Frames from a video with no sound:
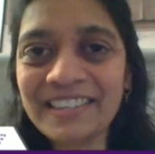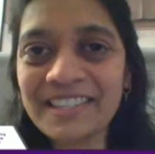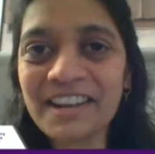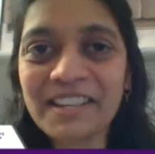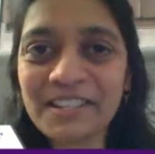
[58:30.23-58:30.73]

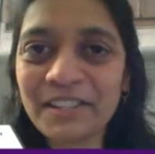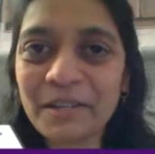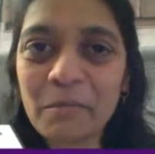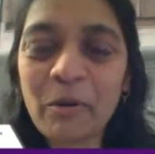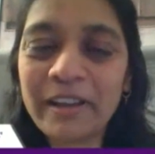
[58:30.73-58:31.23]
an
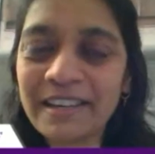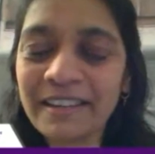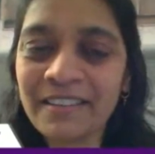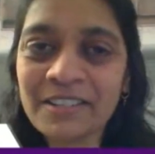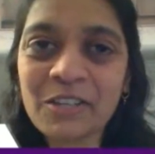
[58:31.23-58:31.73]
excellent point,
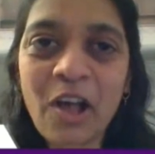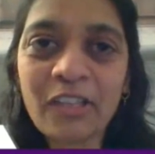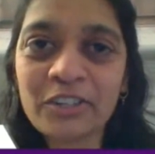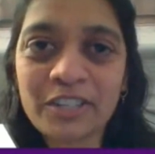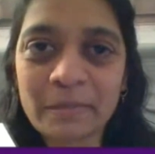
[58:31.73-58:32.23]
and the
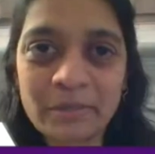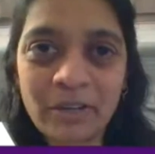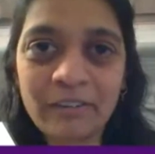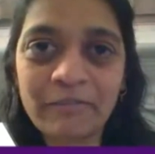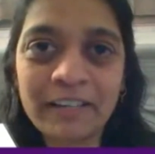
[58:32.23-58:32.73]
scholarships
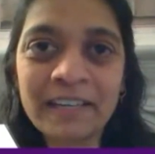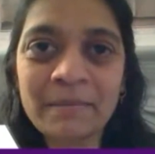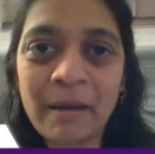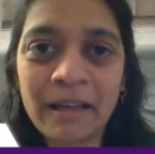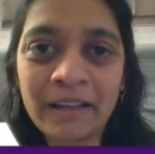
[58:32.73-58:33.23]
are funded
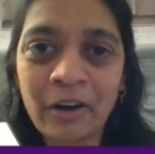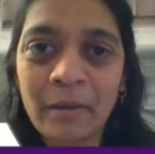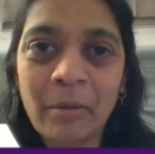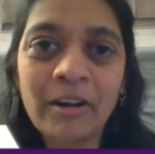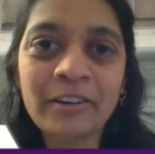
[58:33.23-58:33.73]
by our
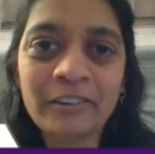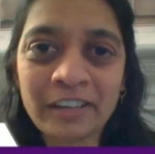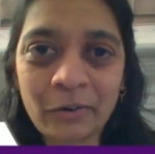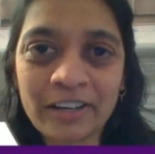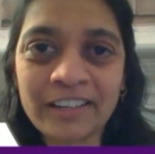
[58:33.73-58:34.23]

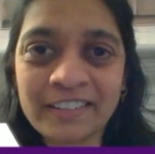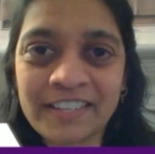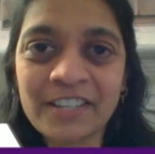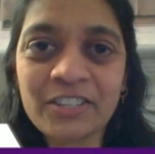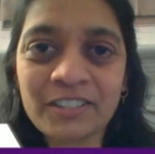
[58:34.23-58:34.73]
partnering
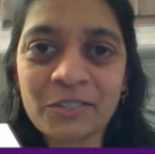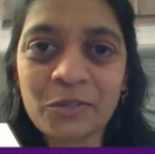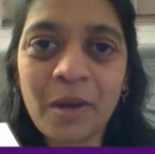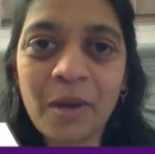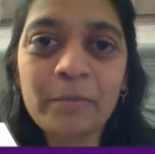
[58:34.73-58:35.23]
organizations
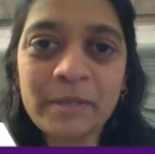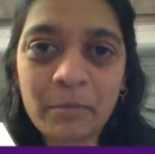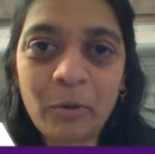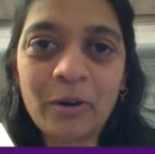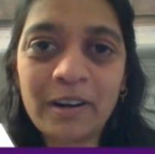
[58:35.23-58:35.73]
who help
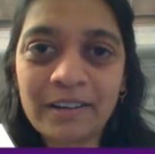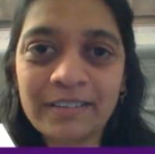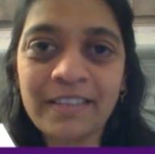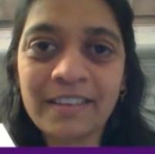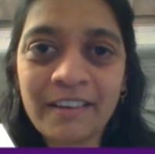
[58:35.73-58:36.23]
support
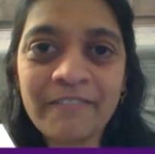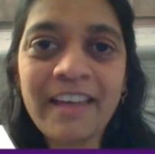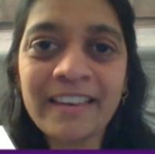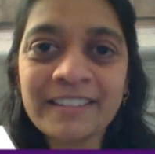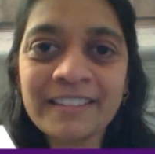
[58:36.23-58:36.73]
the
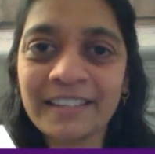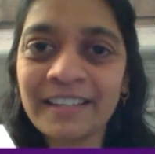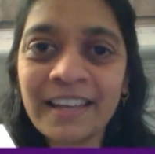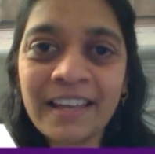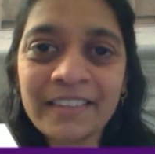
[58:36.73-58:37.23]
event, and
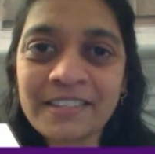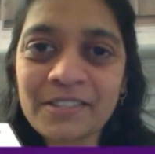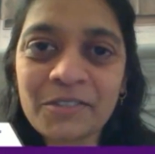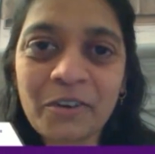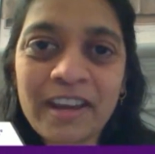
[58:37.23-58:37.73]
this
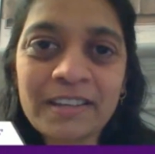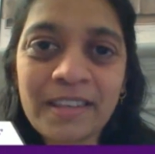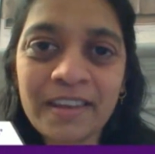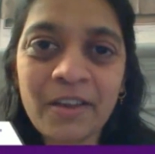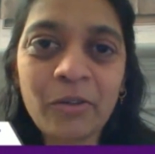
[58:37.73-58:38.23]
is great.
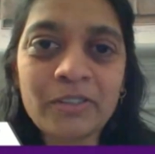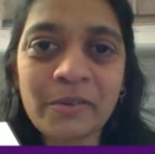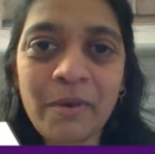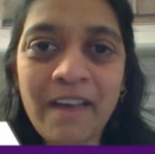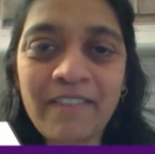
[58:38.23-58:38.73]
They
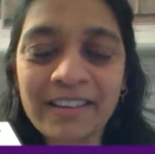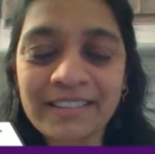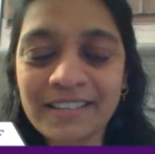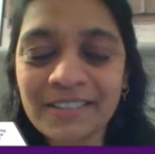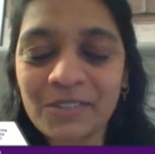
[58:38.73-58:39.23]
also have
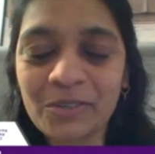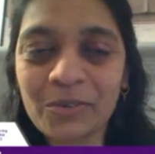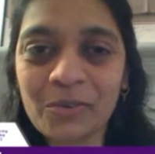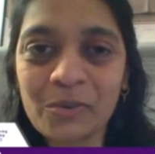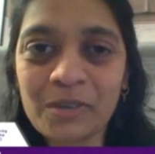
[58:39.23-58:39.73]
access
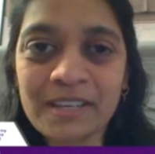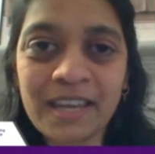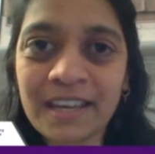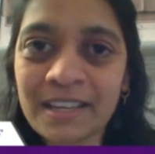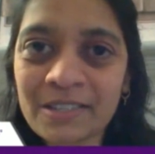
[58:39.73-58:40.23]
to
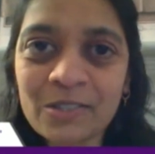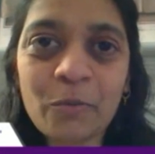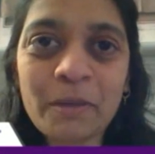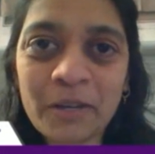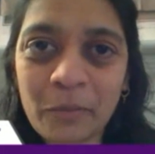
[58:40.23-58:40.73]
getting so
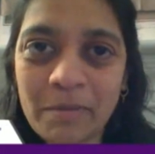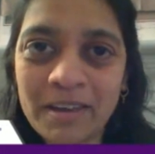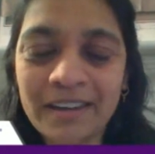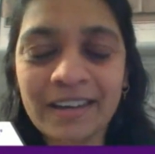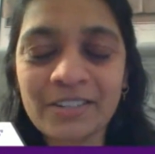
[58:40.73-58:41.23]
many women
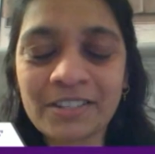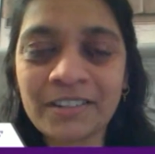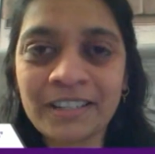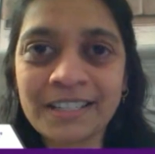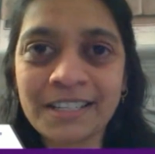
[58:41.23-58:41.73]
in
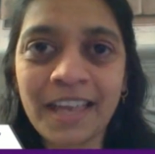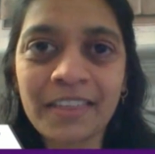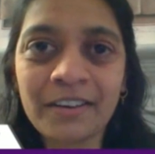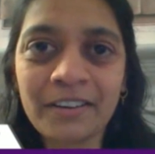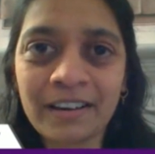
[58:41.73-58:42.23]
engineering
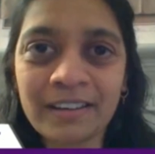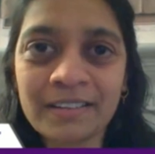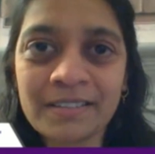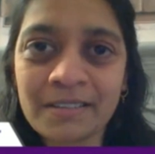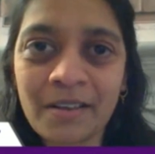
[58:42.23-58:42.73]
together and
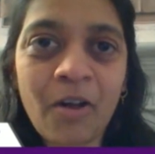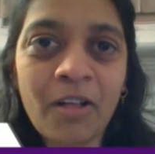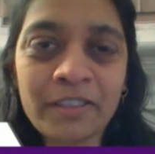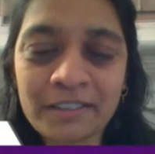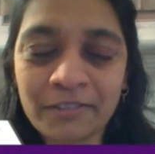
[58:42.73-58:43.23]
all
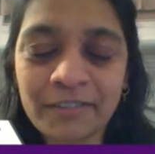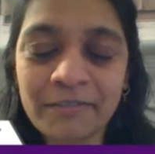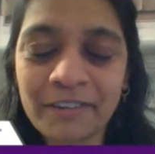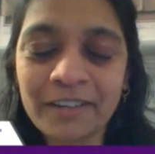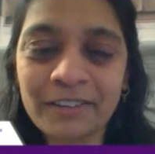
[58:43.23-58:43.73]
the different
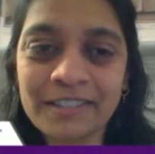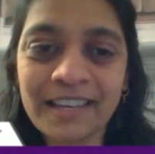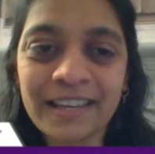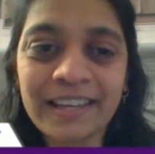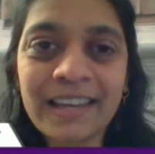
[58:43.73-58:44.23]
fields.
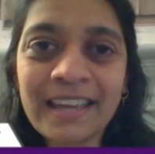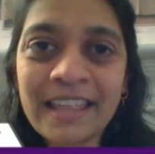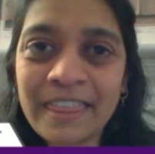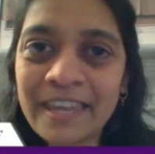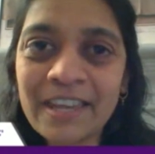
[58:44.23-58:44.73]
I
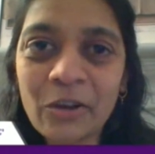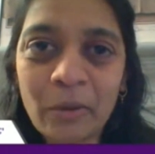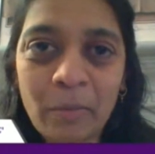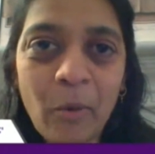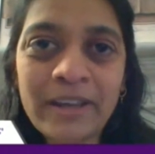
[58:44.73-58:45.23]
think
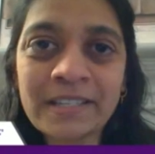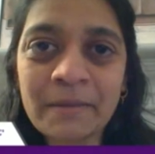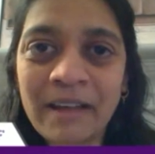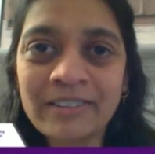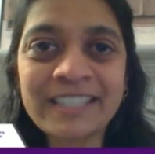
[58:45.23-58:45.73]
your point
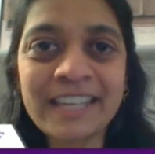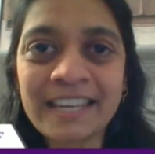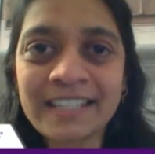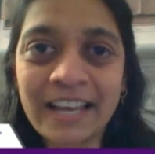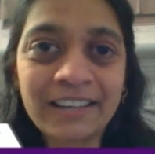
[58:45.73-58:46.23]
about
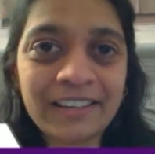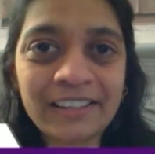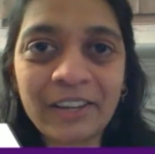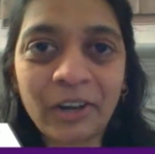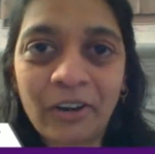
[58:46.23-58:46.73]
staying
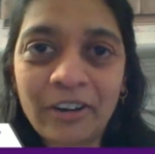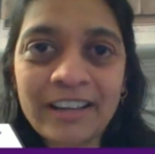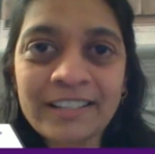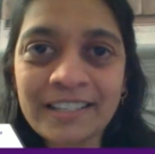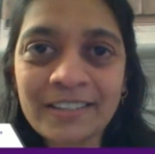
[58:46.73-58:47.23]
technically
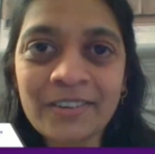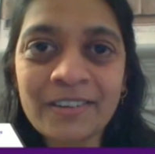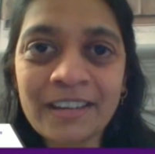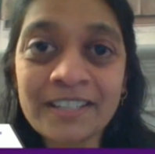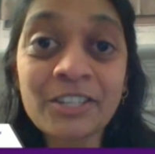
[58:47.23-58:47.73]
current
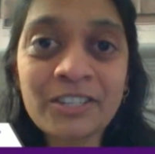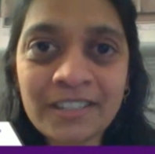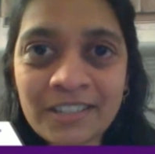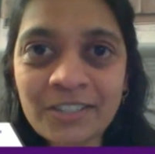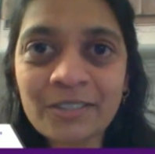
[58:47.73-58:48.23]
in
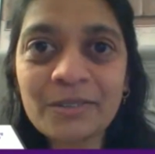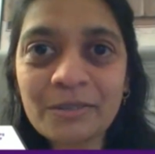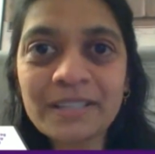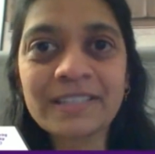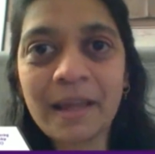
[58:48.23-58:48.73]
addition
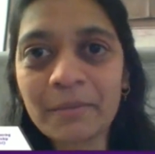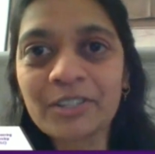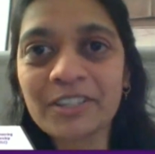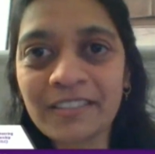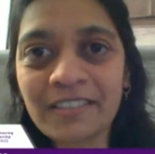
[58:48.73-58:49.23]
to
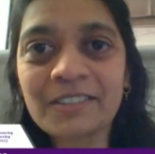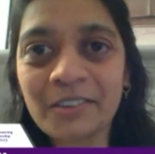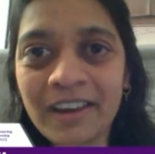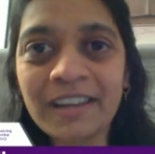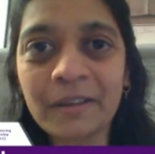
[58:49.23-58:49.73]
establishing this
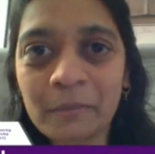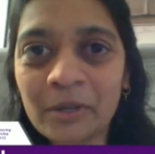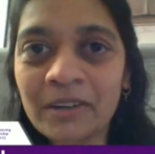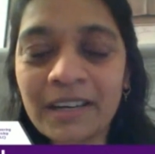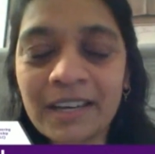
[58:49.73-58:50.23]
great
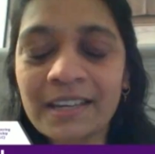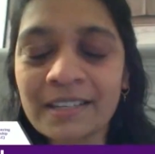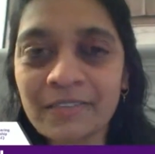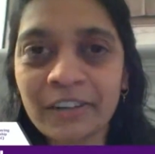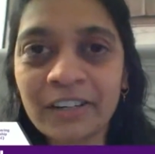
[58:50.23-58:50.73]
community
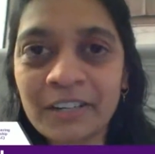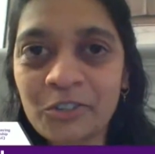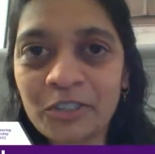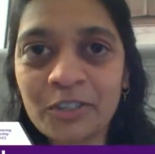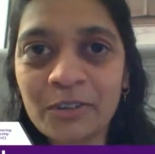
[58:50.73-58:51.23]
is very
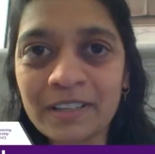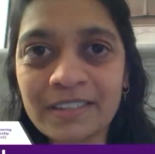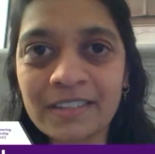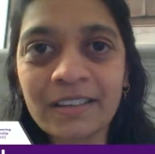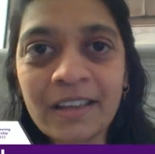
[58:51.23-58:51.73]
true.
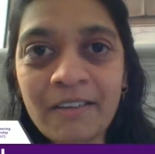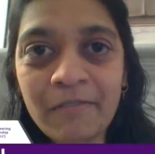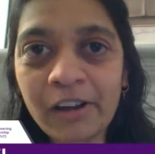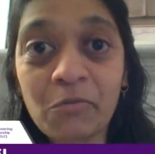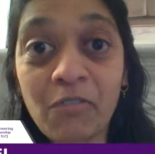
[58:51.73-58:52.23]
It's
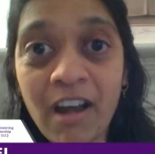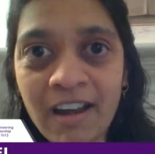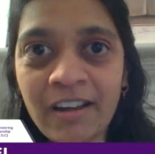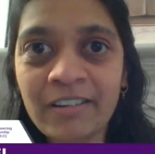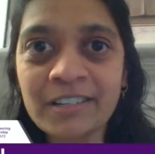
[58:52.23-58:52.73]
very
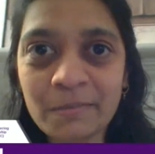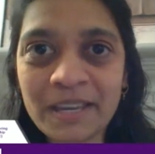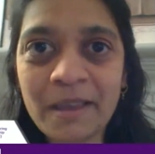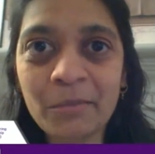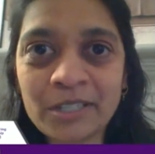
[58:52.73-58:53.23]
rare to
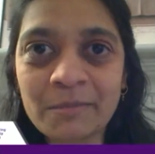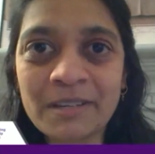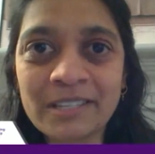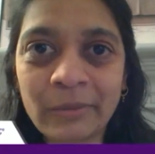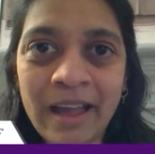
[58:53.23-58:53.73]
be able to be
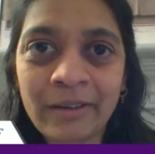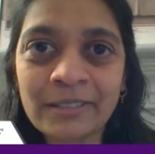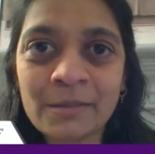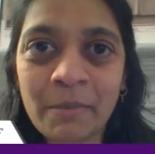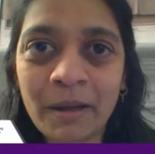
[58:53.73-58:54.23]

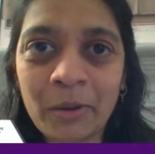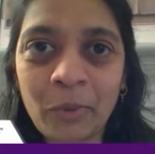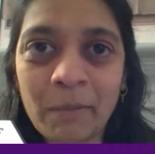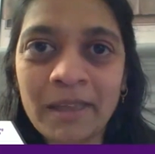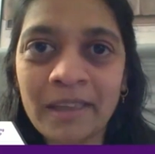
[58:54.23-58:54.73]
surrounded by
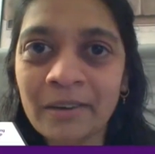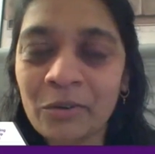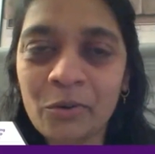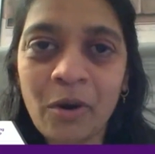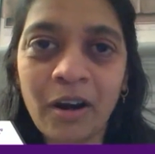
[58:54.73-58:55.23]
women
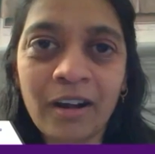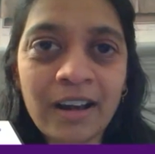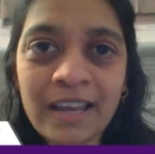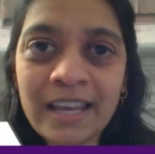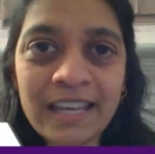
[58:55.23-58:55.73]
who are
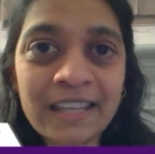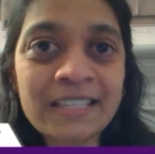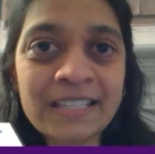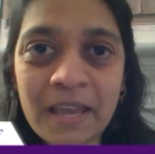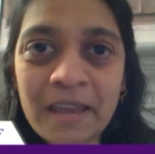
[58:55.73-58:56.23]
in the
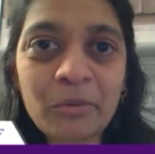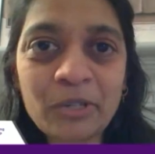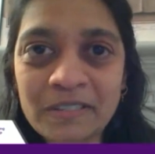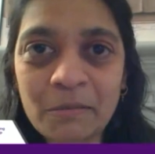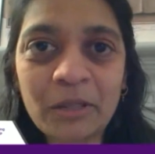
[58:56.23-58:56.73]
same or
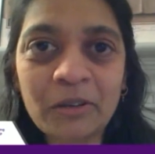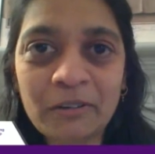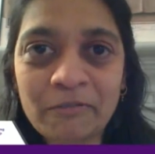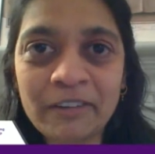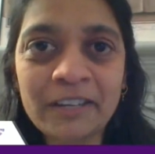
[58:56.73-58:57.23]
similar
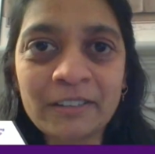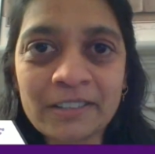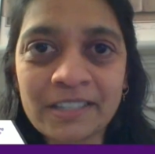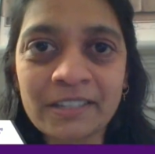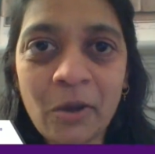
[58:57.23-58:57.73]

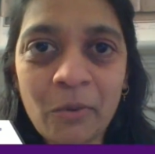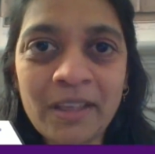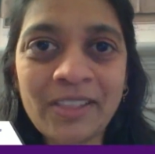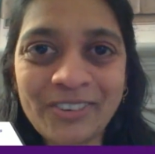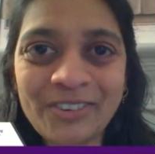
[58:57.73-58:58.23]
fields and
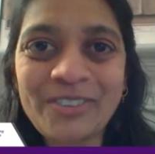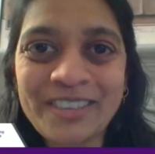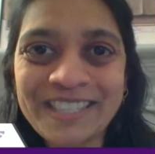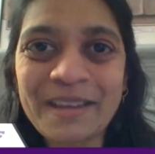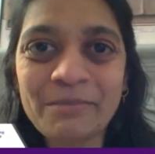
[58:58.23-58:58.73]
going through the
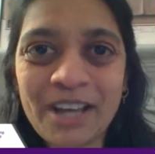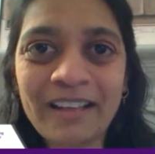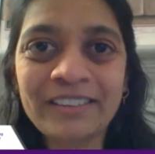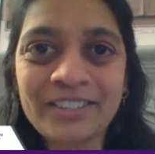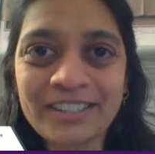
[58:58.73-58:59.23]
same
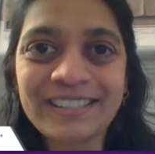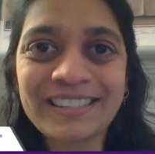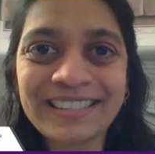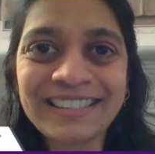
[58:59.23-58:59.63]
challenges.